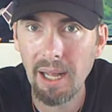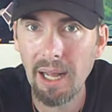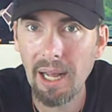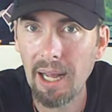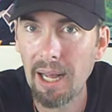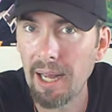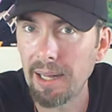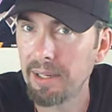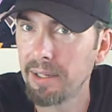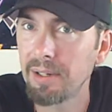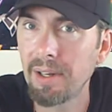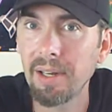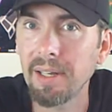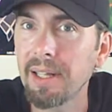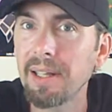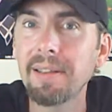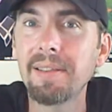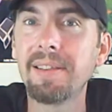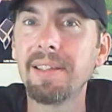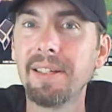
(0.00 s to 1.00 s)
I did not
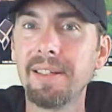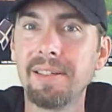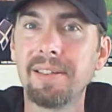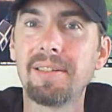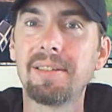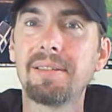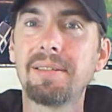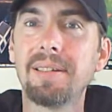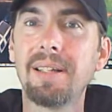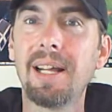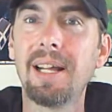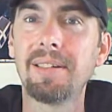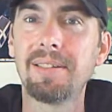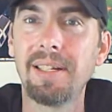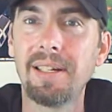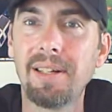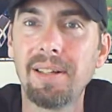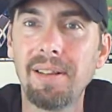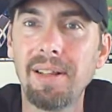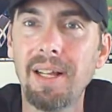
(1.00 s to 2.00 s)
get this as a
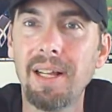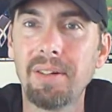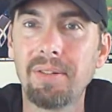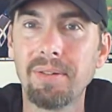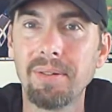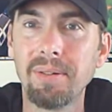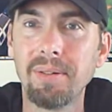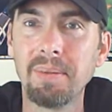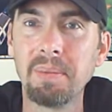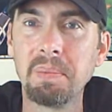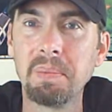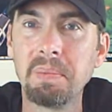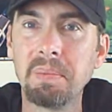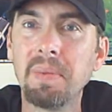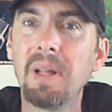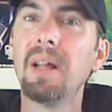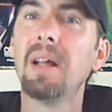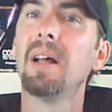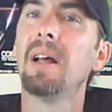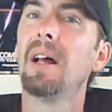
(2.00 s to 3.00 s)
collector.
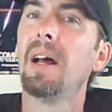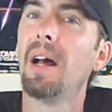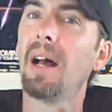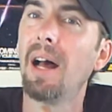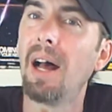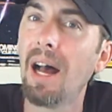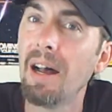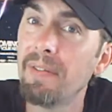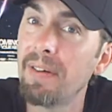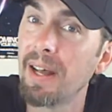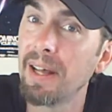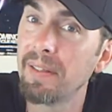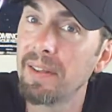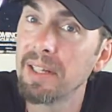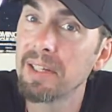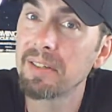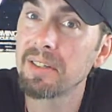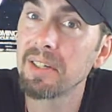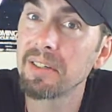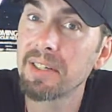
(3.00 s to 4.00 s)
I've had this
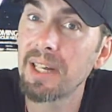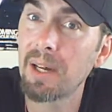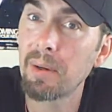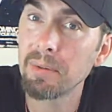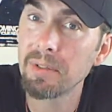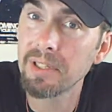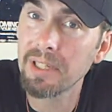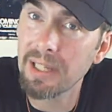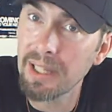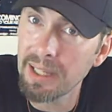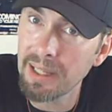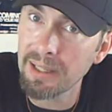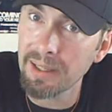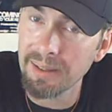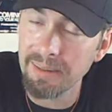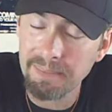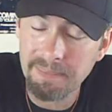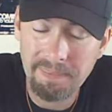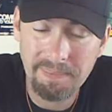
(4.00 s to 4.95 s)
since I was a kid.